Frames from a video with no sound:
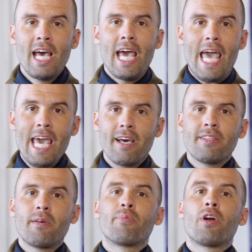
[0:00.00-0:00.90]
and
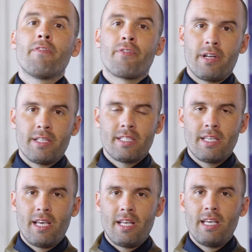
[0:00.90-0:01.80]
the preference
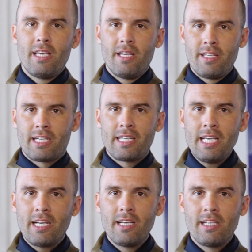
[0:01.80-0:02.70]
in
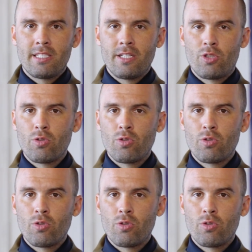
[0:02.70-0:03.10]
technique is to